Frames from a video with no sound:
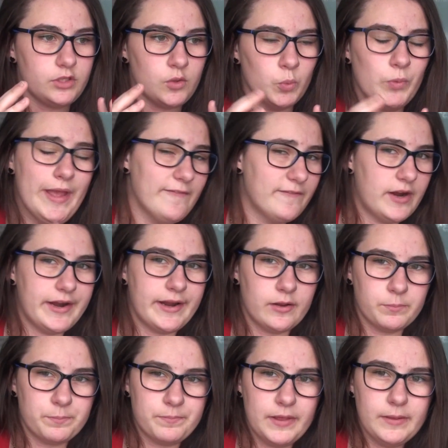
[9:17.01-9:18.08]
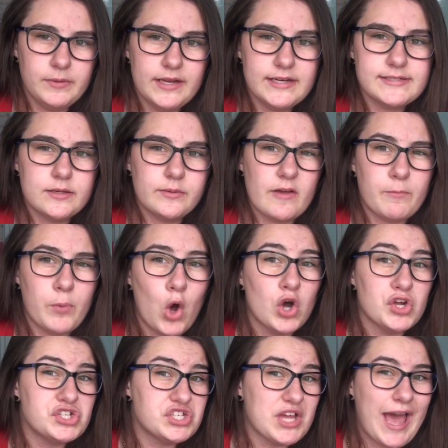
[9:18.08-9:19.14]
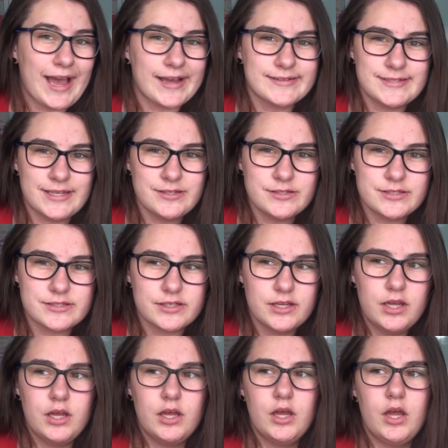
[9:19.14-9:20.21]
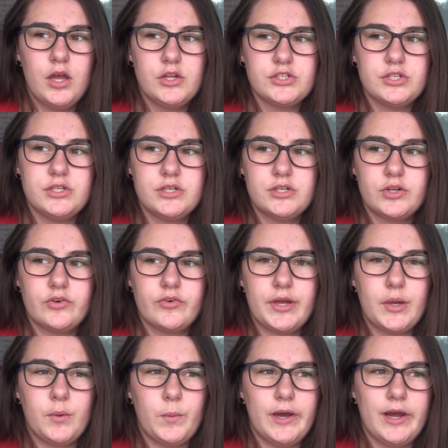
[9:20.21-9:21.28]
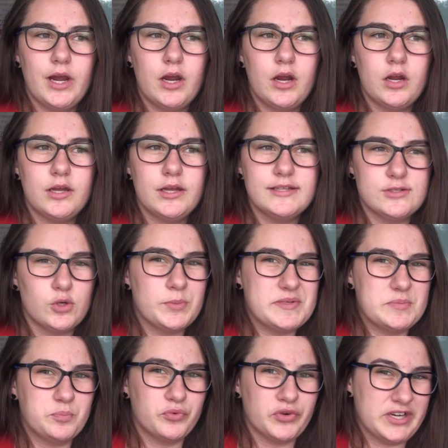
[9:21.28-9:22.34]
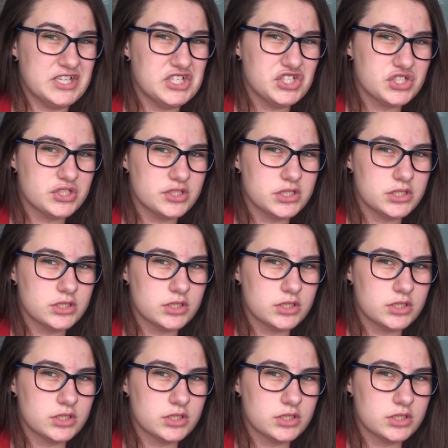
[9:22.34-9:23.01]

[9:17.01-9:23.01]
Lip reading: we have people like to say we have posh accents to the degree where it's almost British.